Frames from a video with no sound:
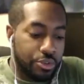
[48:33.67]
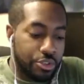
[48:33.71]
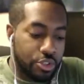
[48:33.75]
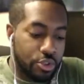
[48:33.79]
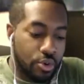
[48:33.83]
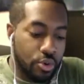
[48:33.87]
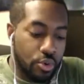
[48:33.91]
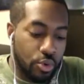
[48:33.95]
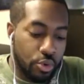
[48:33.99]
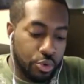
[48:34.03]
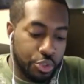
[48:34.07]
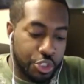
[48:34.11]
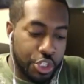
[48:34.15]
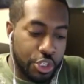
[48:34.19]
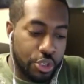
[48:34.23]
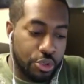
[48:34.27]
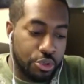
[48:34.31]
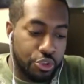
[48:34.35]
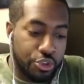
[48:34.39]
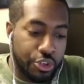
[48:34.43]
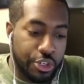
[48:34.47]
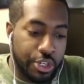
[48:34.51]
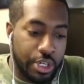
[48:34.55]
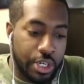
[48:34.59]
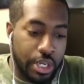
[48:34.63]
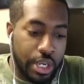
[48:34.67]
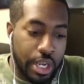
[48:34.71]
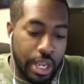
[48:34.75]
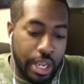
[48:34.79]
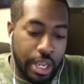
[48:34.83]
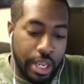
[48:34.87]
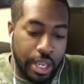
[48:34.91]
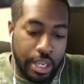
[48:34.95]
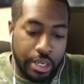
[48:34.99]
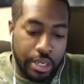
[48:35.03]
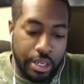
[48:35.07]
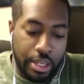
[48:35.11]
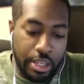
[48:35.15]
school children
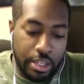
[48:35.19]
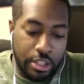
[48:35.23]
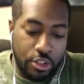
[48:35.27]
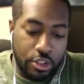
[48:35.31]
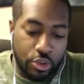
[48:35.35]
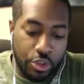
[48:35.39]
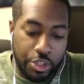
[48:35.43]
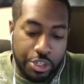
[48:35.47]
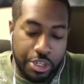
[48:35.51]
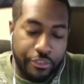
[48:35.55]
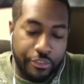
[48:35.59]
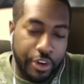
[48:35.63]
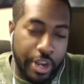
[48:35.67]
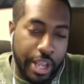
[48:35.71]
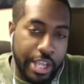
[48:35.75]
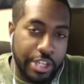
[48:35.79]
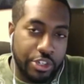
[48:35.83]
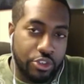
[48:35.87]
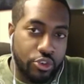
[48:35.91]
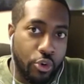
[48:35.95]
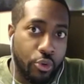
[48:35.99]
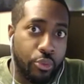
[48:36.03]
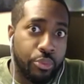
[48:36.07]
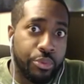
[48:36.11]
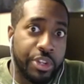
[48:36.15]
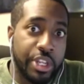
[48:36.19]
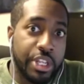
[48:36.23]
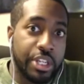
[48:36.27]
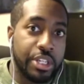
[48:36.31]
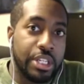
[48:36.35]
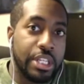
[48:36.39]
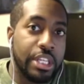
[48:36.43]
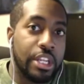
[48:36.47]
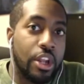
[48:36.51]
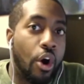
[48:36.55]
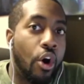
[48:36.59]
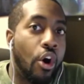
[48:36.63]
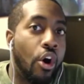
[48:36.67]
and the different age groups
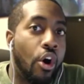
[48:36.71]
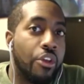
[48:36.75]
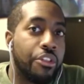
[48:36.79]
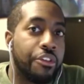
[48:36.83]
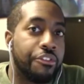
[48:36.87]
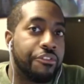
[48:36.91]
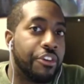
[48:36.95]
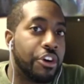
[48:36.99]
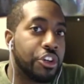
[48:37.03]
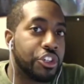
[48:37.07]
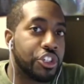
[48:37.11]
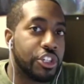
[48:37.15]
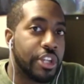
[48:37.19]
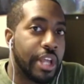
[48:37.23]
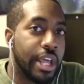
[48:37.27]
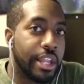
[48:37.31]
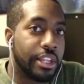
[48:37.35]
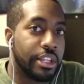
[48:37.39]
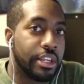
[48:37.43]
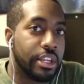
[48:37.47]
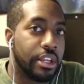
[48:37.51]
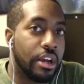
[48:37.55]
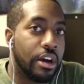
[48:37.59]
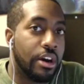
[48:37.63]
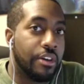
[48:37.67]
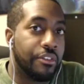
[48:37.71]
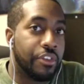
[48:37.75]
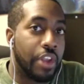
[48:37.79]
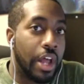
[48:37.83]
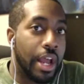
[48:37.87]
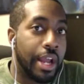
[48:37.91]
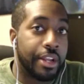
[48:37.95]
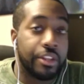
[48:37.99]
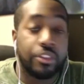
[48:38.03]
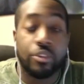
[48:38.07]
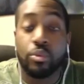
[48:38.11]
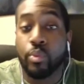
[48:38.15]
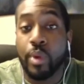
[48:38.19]
didn't need all the functionality of
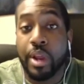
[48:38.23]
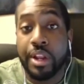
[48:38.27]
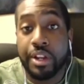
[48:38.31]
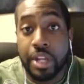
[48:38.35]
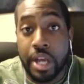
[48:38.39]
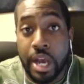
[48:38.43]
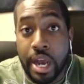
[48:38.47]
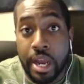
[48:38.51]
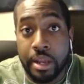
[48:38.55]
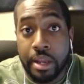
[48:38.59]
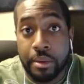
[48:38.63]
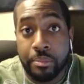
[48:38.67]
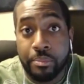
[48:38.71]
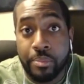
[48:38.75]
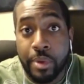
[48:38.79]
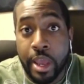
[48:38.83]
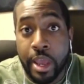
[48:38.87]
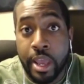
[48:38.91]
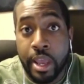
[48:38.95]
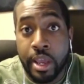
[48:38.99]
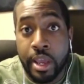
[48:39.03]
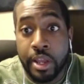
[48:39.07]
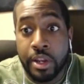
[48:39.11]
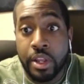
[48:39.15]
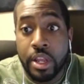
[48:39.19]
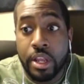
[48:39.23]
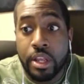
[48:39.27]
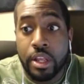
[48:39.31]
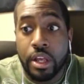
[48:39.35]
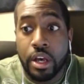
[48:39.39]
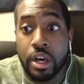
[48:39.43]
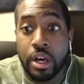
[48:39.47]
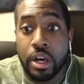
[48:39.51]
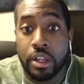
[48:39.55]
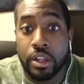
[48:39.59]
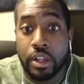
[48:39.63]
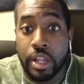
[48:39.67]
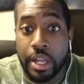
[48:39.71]
like the Retina iPad,
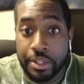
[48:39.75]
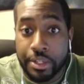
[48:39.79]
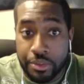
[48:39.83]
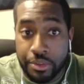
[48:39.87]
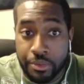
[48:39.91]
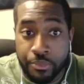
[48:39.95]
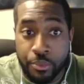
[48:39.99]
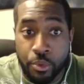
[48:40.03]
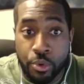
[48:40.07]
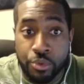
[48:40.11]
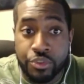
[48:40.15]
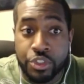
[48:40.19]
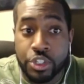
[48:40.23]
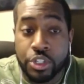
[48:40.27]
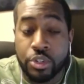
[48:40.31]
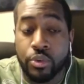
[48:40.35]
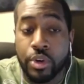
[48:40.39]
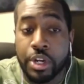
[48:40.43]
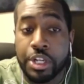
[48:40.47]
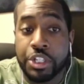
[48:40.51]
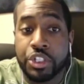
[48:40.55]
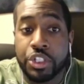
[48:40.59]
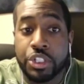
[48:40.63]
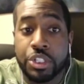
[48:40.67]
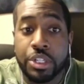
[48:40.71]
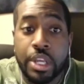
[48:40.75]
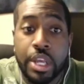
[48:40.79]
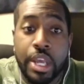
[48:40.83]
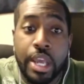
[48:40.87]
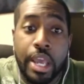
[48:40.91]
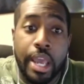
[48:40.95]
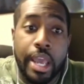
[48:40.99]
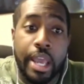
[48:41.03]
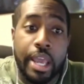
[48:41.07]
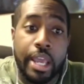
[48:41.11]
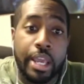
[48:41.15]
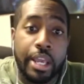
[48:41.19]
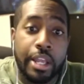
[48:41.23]
like the fourth generation,
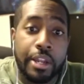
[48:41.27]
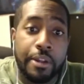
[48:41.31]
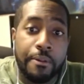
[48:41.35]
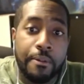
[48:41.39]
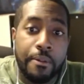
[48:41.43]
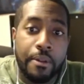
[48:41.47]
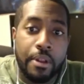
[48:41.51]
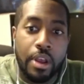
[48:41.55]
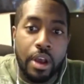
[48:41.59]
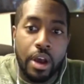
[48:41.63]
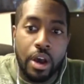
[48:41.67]
and